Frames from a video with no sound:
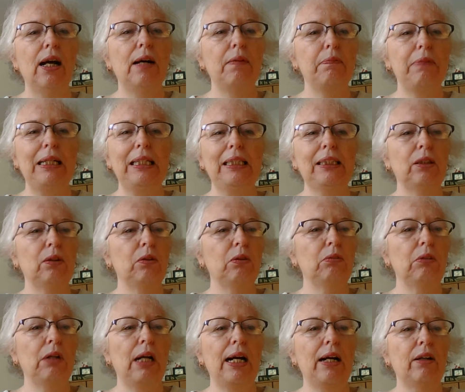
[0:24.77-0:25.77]
based
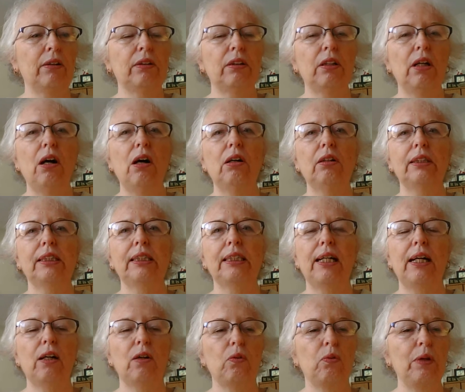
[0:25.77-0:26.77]
on our thoughts
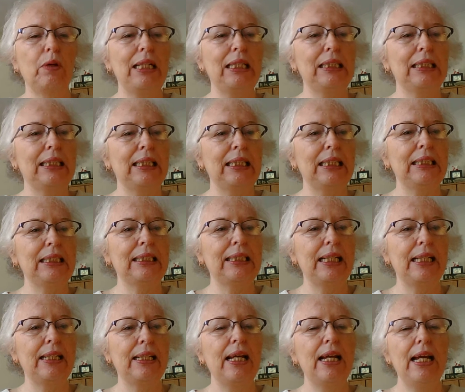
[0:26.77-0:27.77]
and our reasonings,
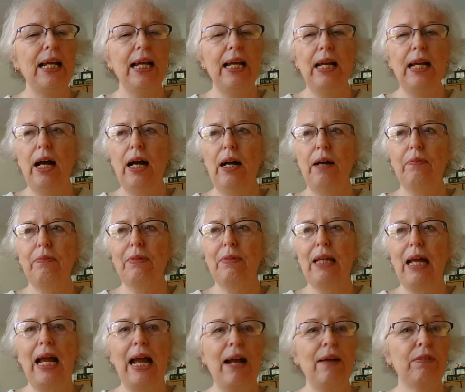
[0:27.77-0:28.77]
and
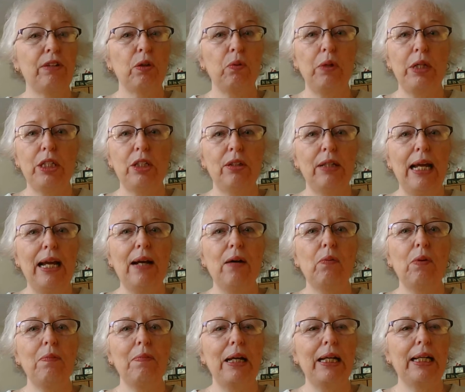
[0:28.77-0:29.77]
after we do that,
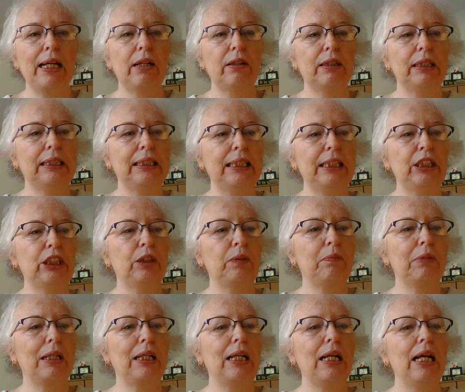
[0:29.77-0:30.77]
we make our decision.
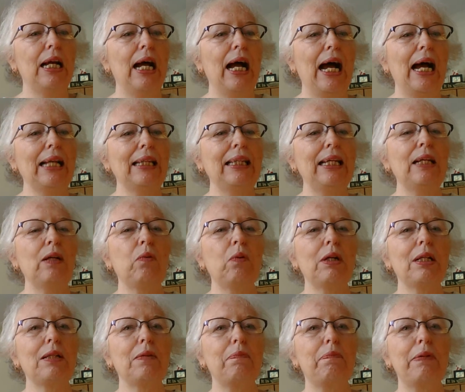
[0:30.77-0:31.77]
But I think
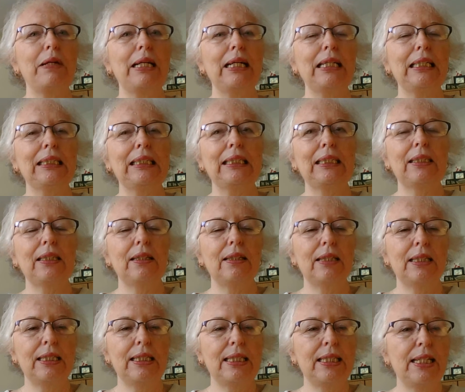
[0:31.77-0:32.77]
one of the biggest
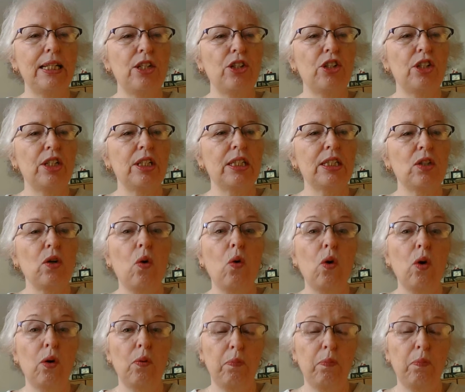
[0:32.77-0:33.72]
decisions, or